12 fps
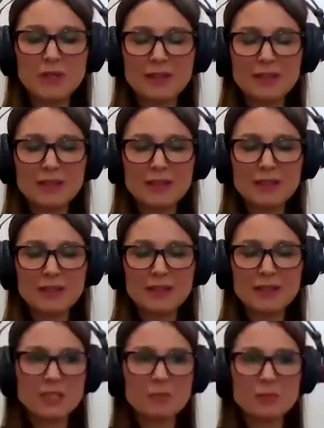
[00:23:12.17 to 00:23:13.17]
but I think
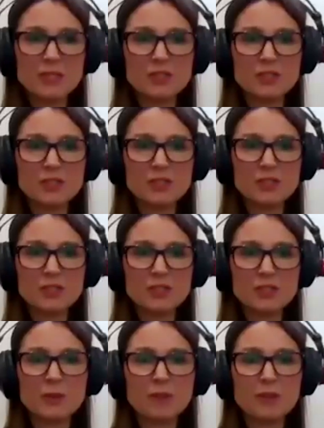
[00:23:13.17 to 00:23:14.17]
there's a bigger picture
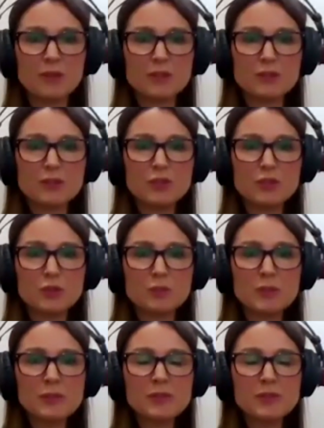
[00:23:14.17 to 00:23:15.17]
going on with the
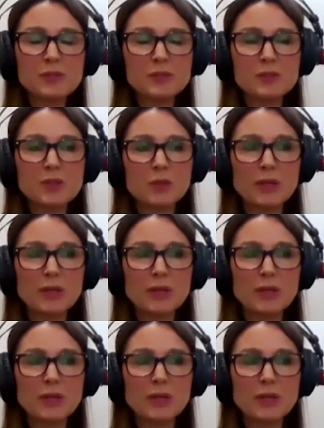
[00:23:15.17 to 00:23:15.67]
consumers.